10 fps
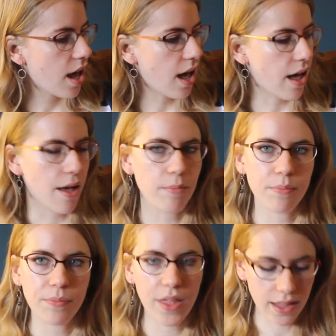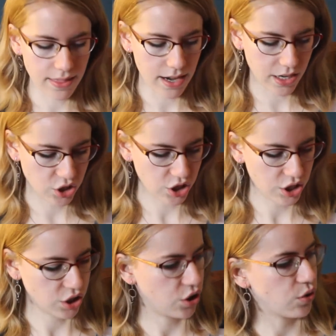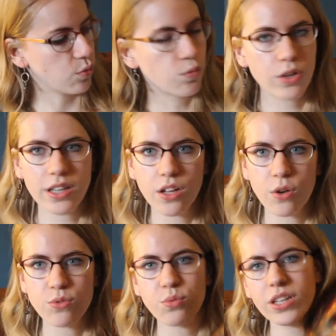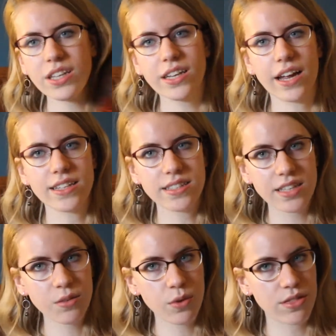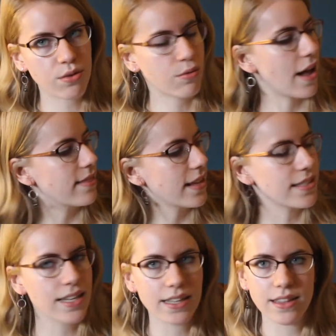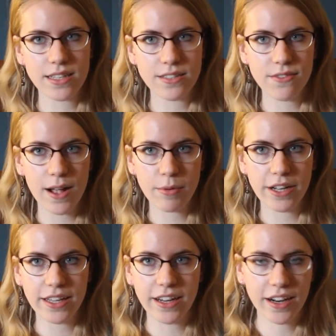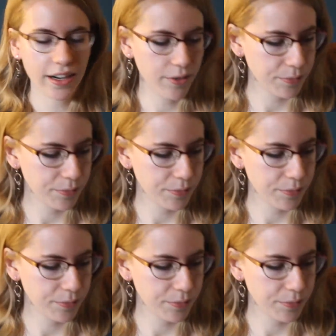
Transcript: And then it just goes really nicely with the red that's in this fabric here.